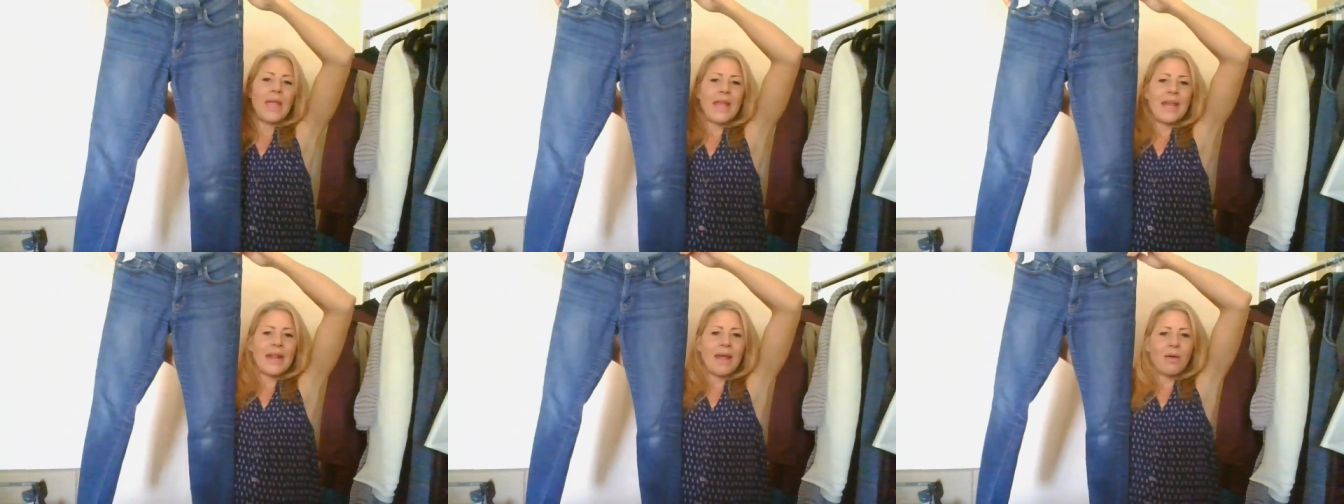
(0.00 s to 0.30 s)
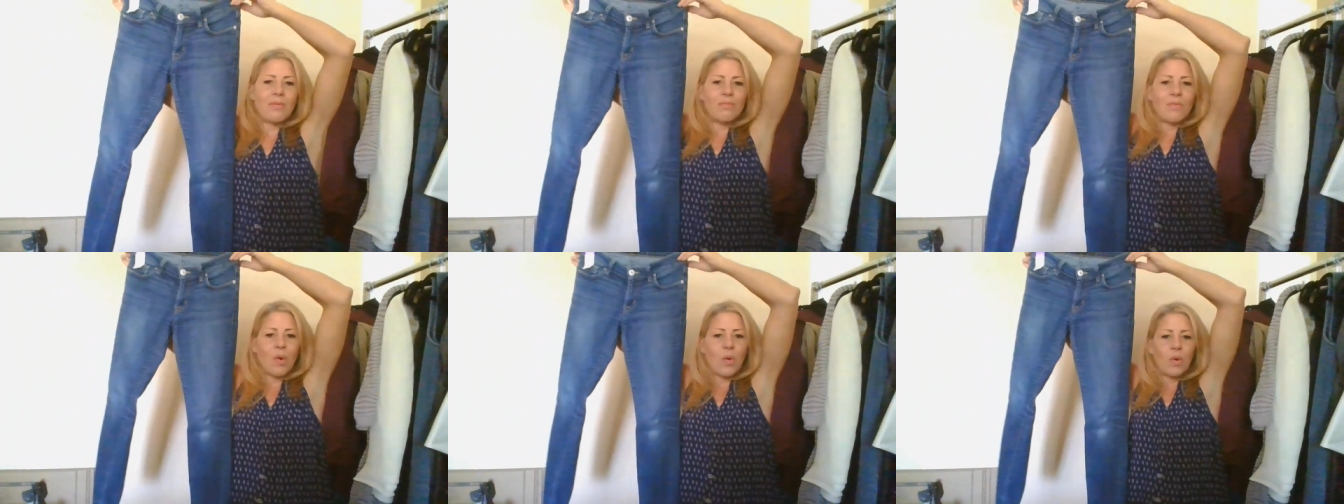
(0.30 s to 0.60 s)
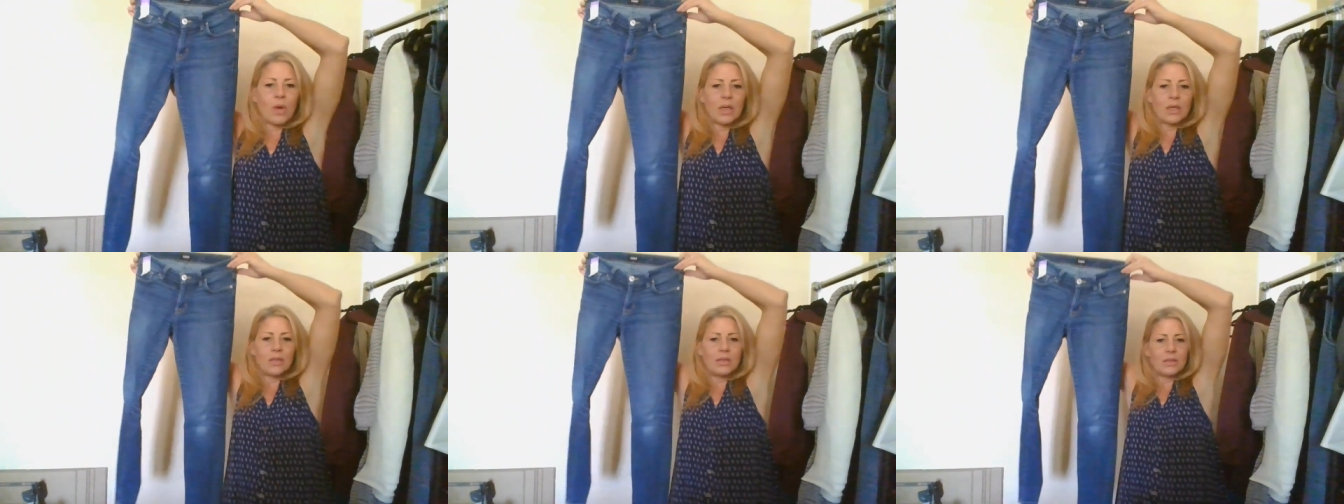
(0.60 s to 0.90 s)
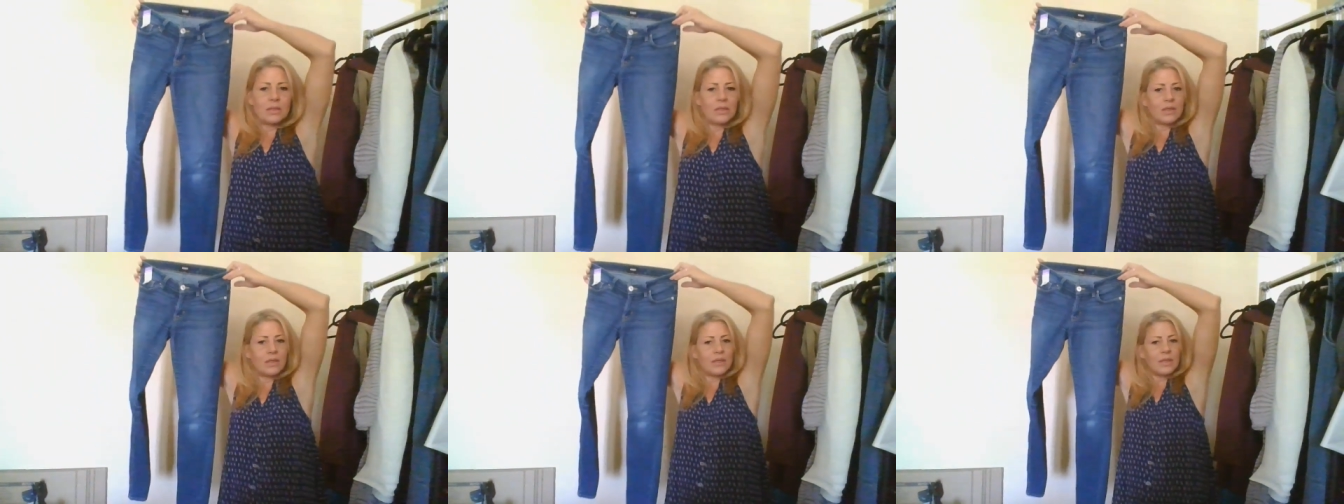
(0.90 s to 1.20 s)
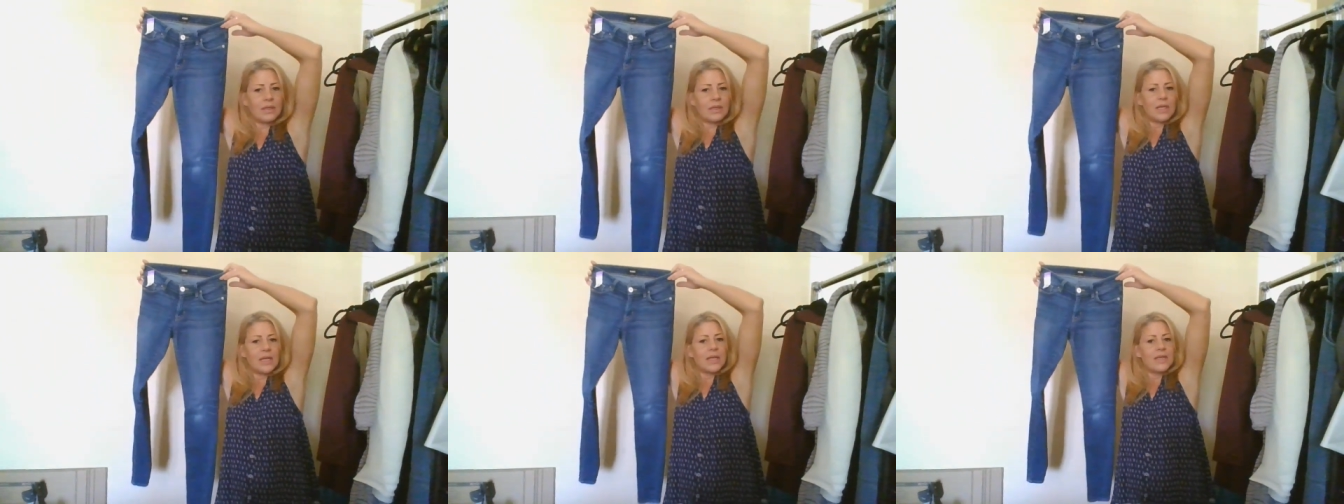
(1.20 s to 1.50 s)
paid out more
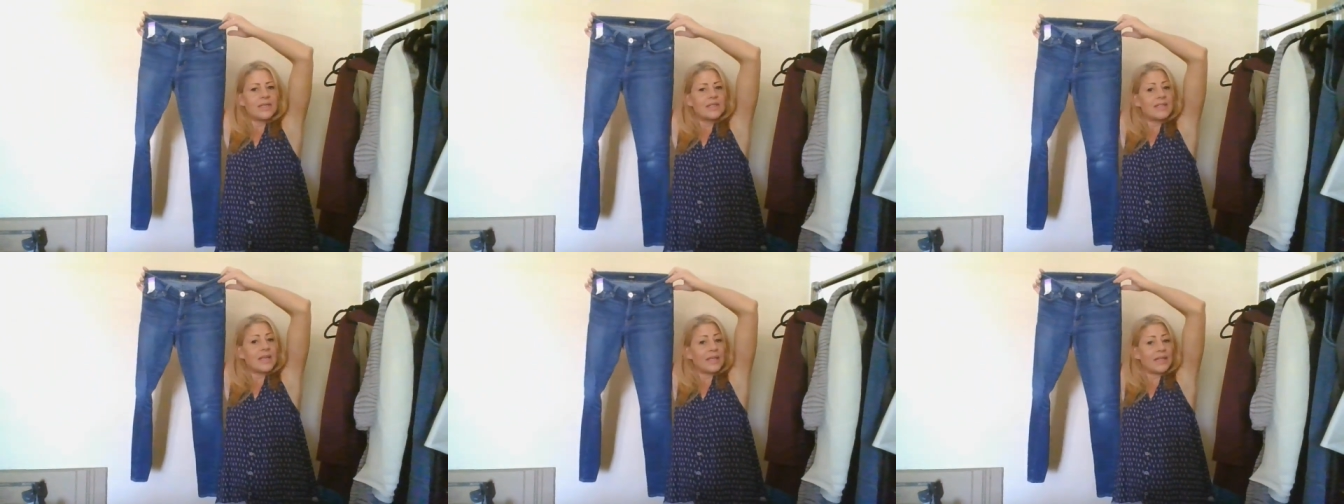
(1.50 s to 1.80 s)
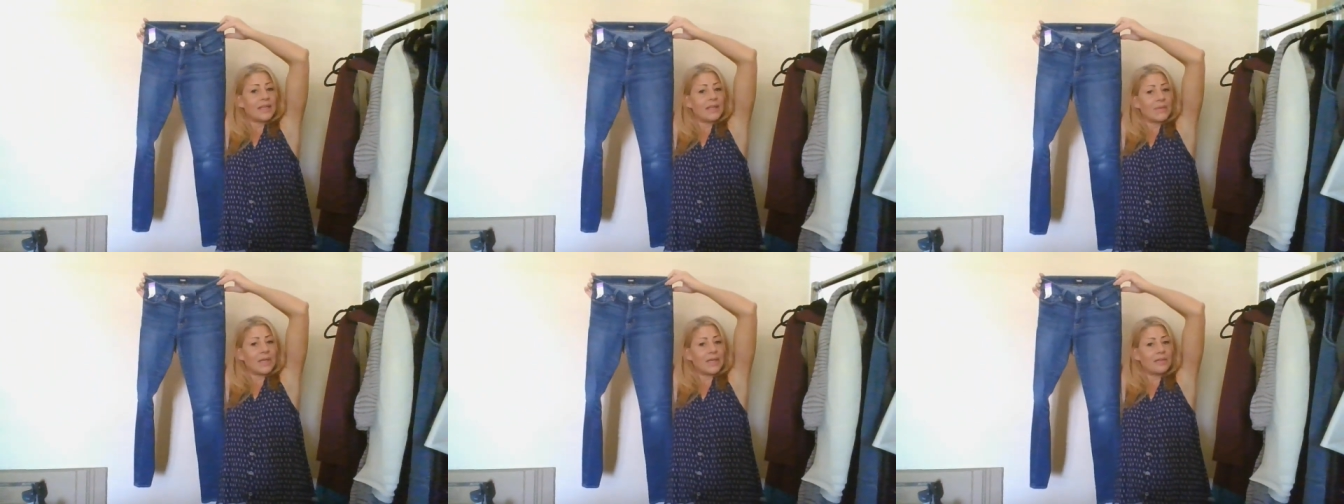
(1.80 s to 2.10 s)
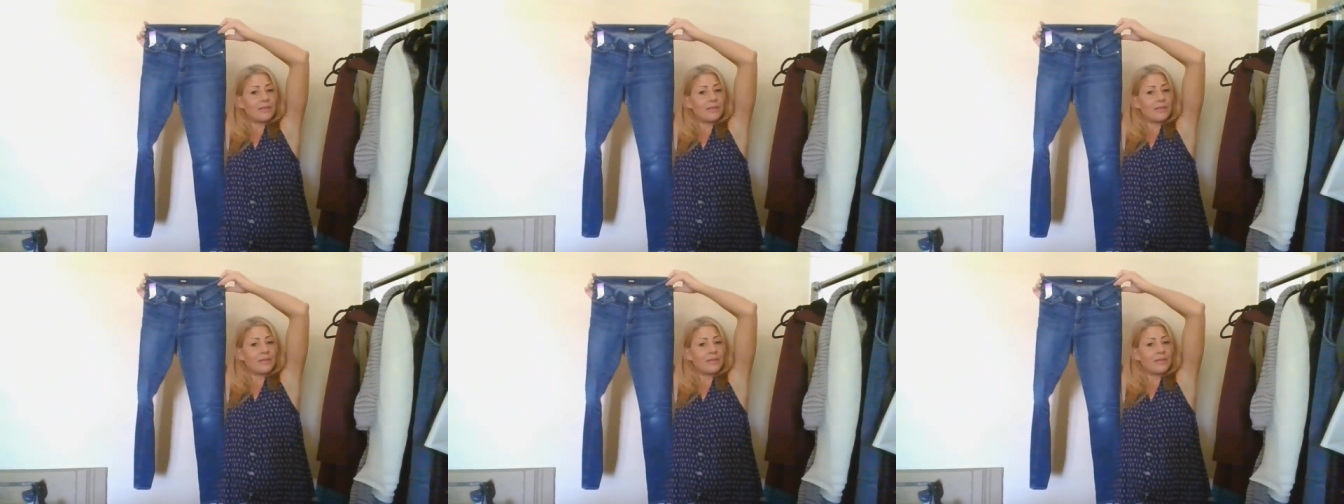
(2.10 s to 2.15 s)
sending them